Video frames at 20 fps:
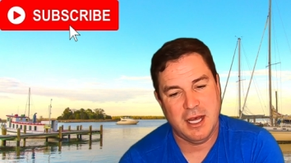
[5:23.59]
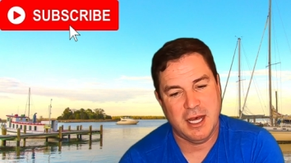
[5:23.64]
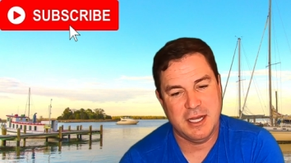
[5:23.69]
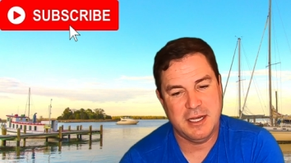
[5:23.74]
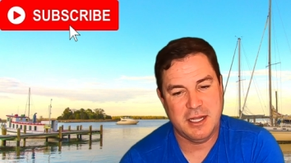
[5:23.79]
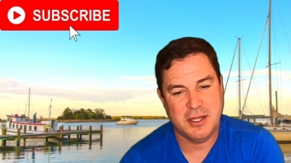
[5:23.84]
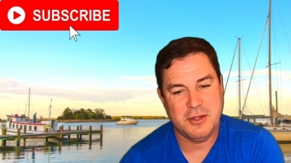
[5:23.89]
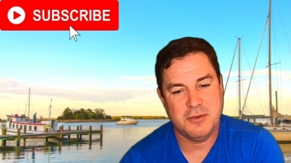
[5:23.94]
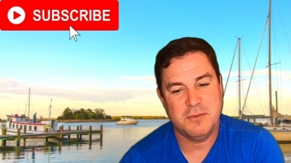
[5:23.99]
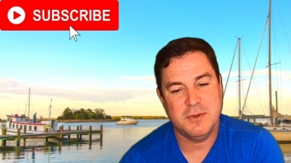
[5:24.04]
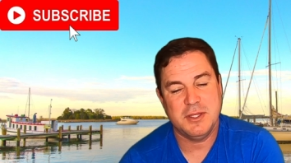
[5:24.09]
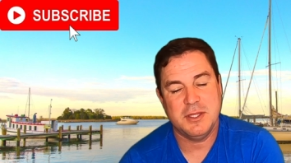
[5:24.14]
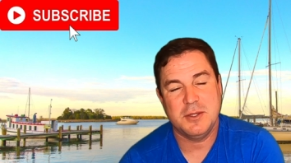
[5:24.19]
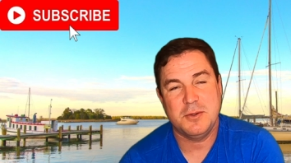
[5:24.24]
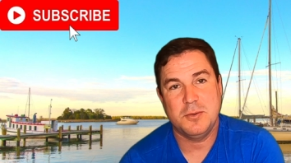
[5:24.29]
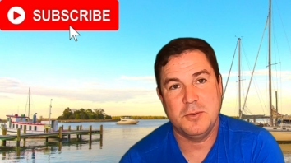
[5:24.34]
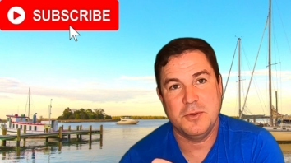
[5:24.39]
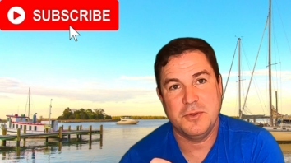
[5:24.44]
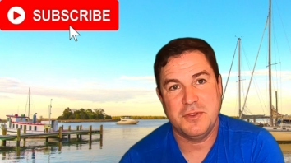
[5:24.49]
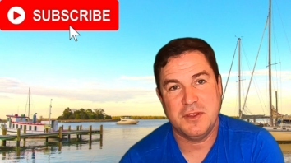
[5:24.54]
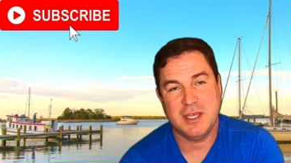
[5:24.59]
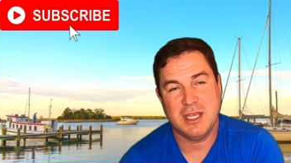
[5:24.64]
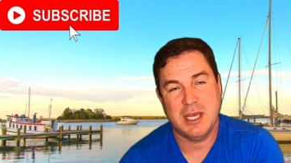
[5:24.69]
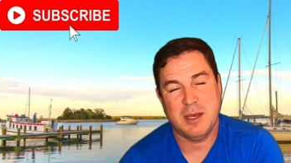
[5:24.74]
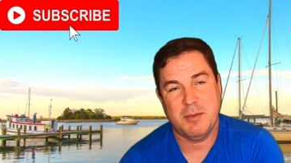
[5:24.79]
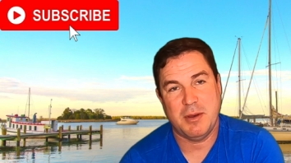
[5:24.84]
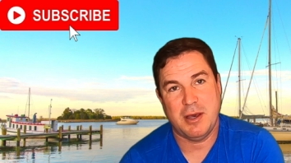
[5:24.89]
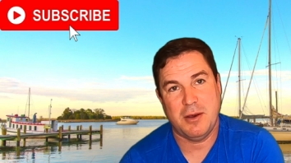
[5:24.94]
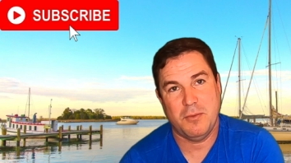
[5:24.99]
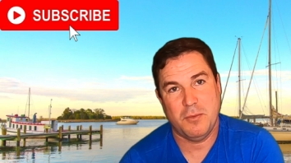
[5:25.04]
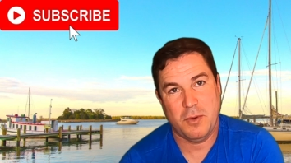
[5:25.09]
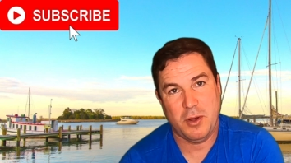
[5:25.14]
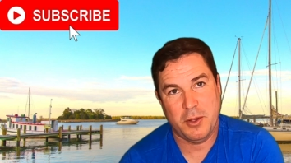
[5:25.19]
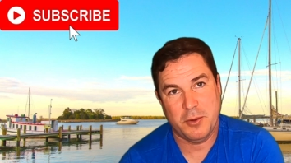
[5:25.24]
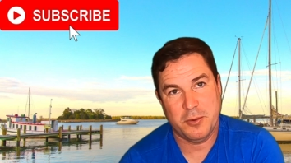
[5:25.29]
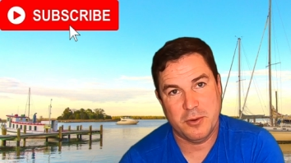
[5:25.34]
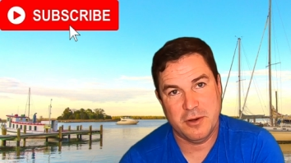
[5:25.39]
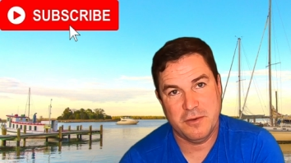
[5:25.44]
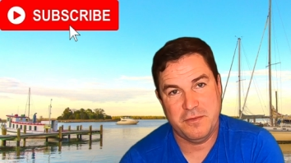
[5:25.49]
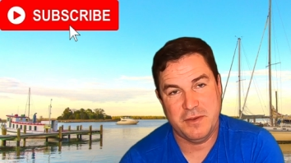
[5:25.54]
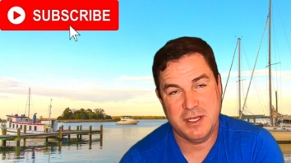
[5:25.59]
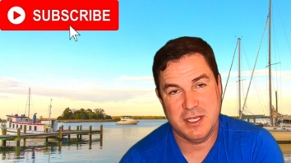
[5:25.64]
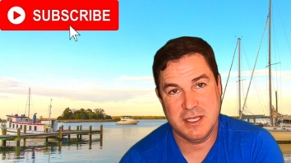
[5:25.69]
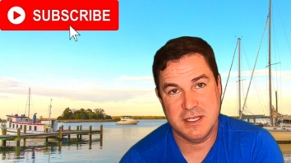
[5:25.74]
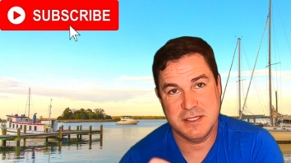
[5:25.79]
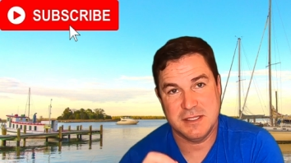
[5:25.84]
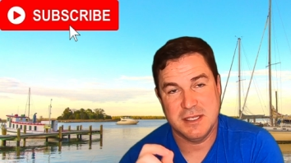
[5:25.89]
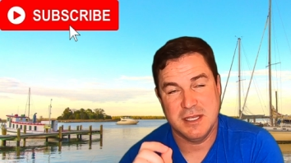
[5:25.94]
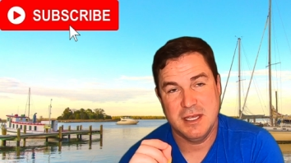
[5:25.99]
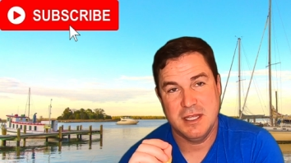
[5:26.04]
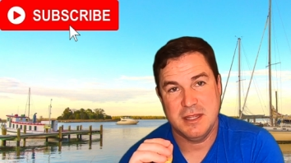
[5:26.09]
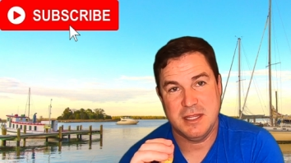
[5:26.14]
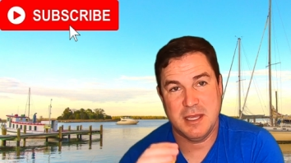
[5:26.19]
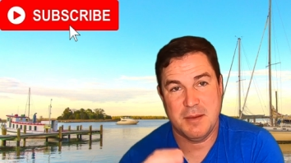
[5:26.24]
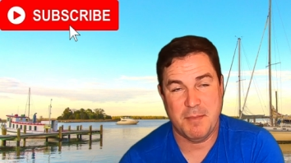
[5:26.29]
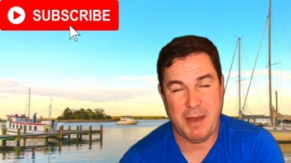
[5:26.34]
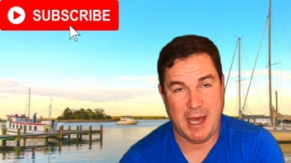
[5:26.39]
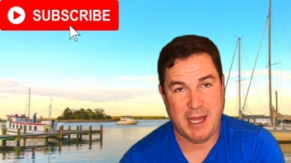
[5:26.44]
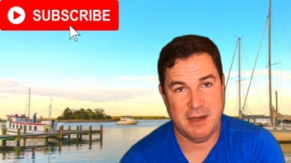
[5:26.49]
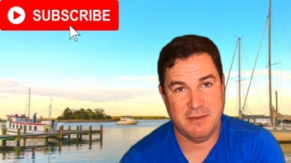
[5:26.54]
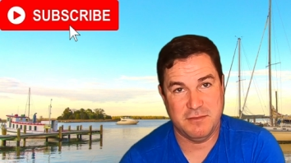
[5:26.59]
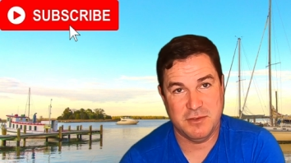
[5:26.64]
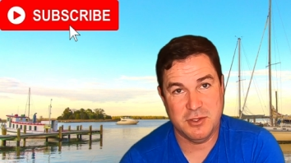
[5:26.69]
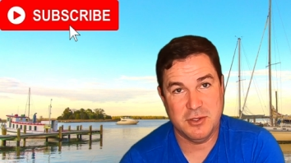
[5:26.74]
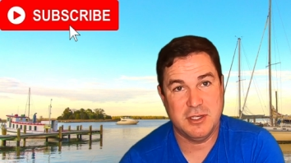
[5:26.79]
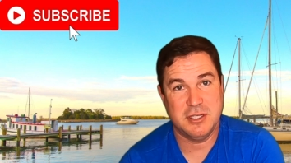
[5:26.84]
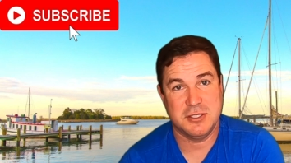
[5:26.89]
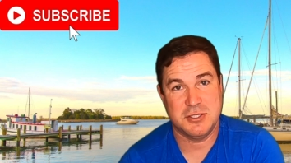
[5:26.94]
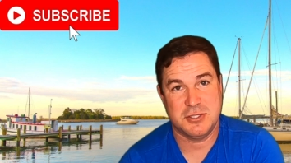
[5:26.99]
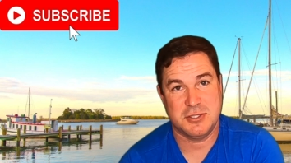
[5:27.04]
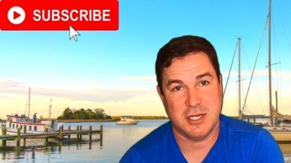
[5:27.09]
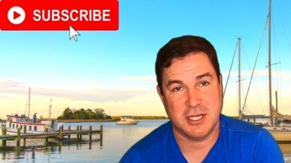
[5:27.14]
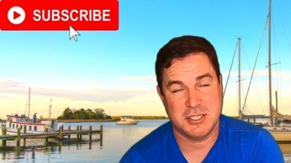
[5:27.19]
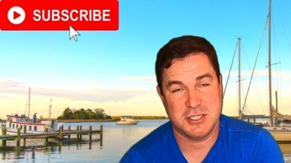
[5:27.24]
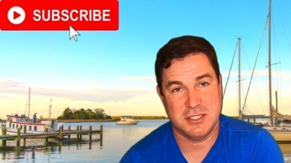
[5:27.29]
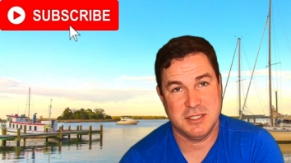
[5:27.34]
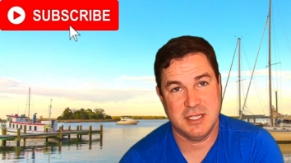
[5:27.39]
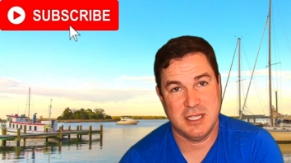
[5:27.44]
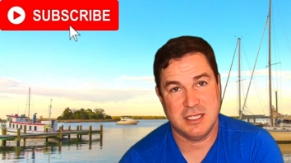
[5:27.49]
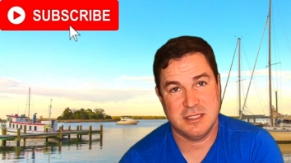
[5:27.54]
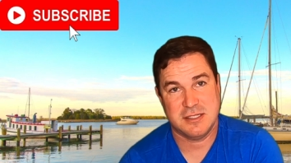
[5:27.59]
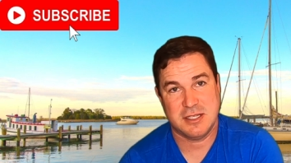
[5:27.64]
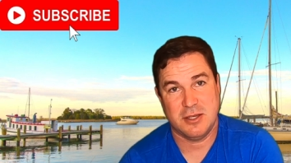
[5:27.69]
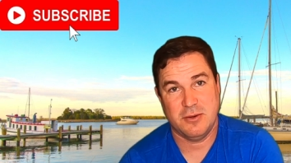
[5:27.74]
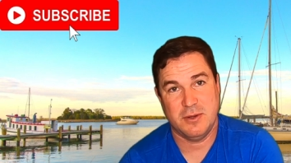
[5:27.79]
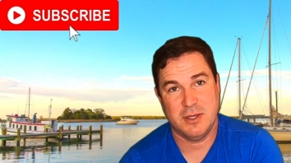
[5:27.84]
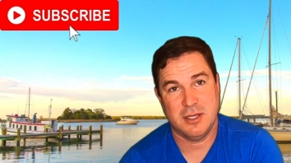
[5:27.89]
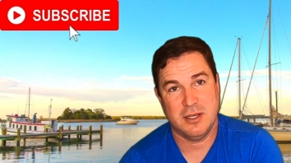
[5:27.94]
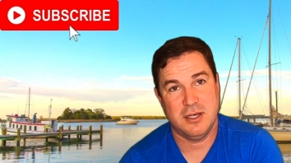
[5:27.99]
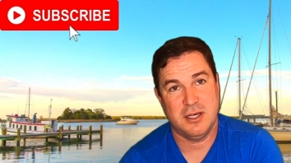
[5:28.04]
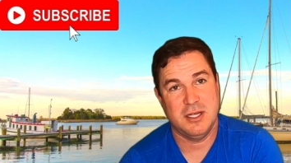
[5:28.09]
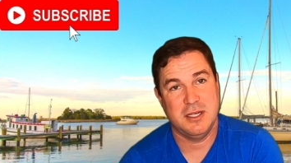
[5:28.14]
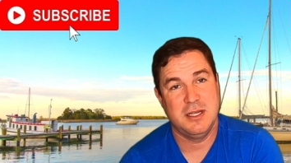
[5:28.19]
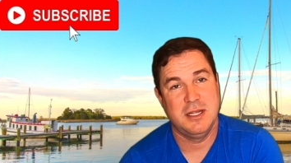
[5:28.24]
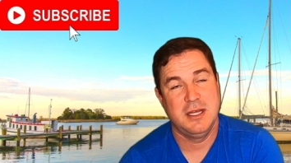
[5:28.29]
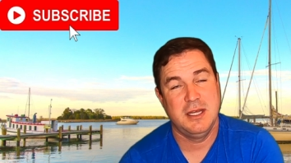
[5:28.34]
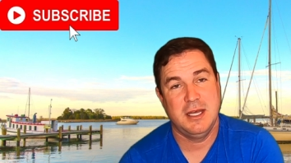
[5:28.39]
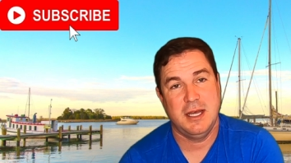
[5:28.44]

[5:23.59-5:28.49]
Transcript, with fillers: Another really cool thing about Waldorf is the amount of new construction that's going on.